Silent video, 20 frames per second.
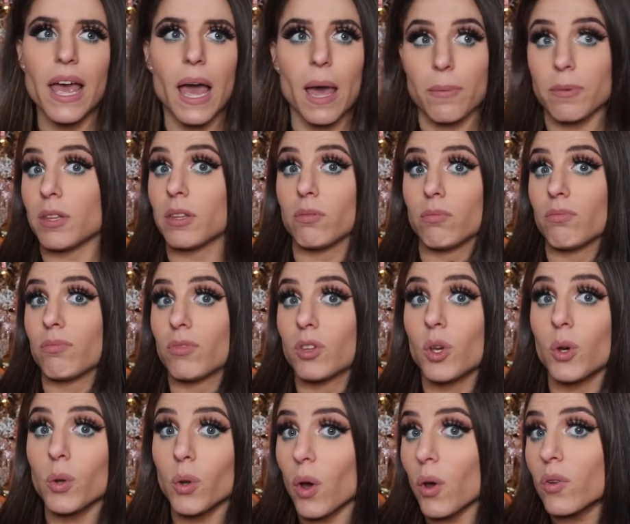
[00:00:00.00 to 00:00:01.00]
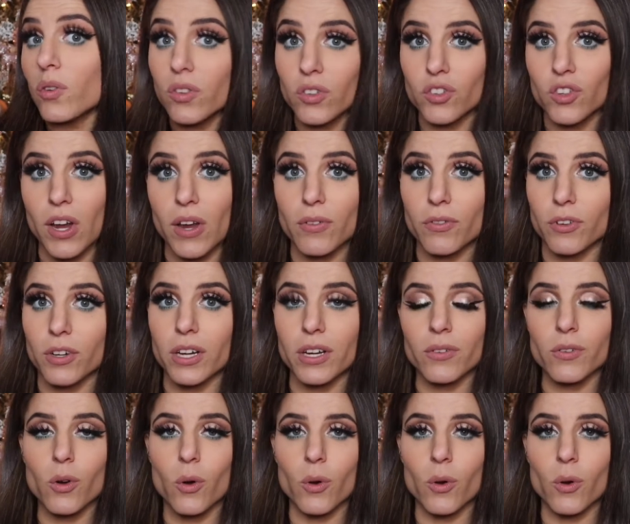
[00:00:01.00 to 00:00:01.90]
I mean, kudos to Jeffree, of